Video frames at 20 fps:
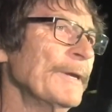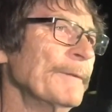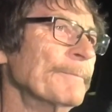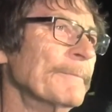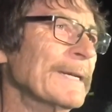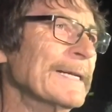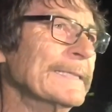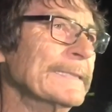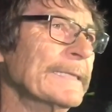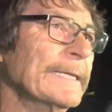me
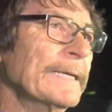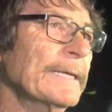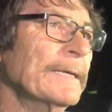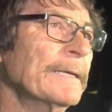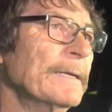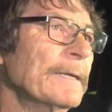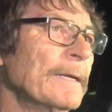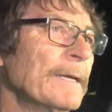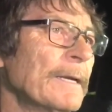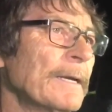Monday
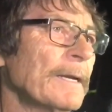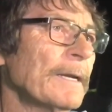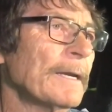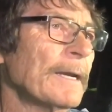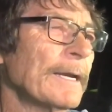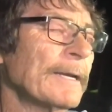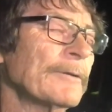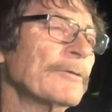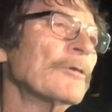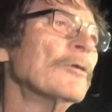
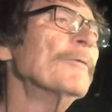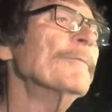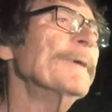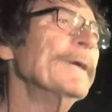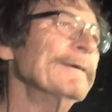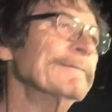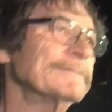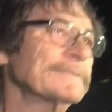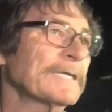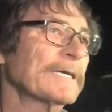and told
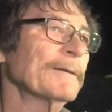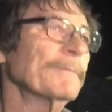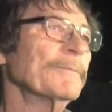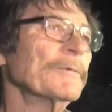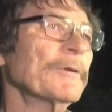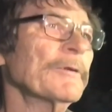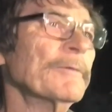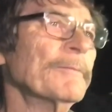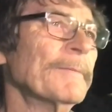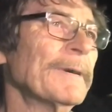me he was
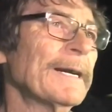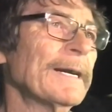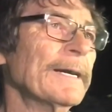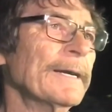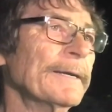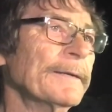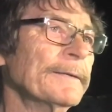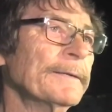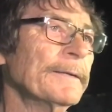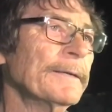coming to the
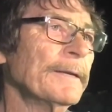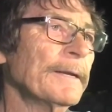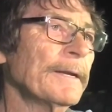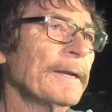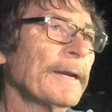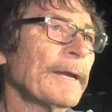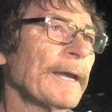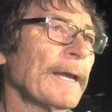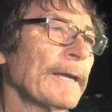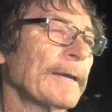mine
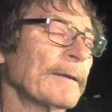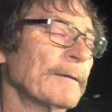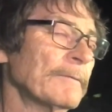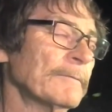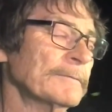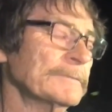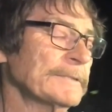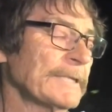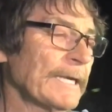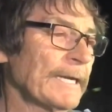and
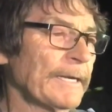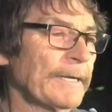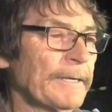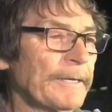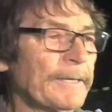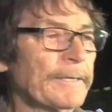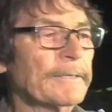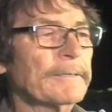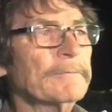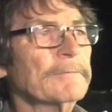always had a
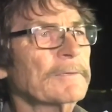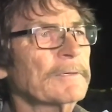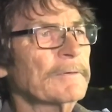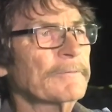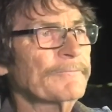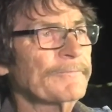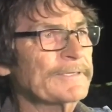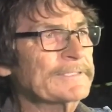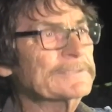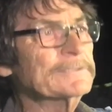deal.
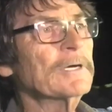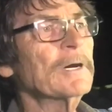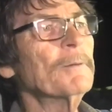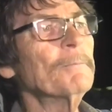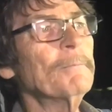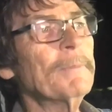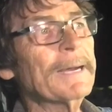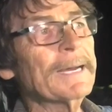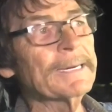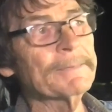Well, if he's
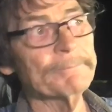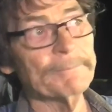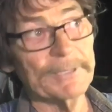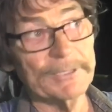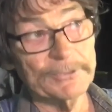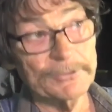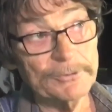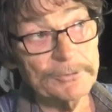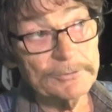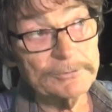not back
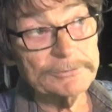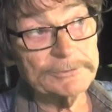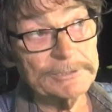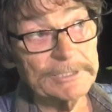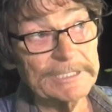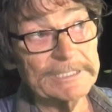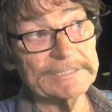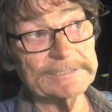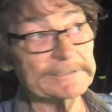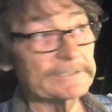by
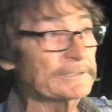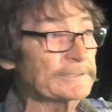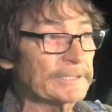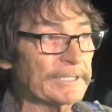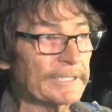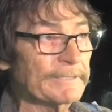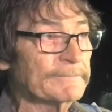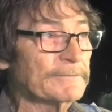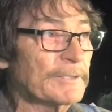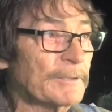Tuesday, because he
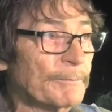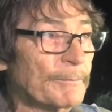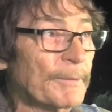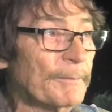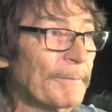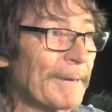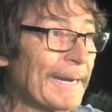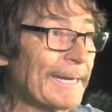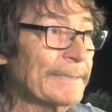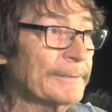said he was going
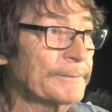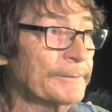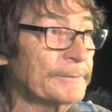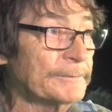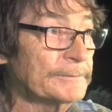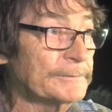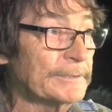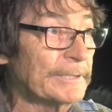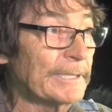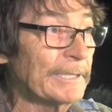to be back
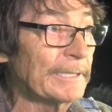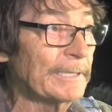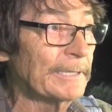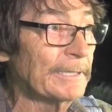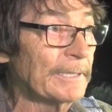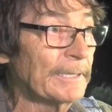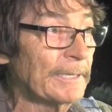Tuesday,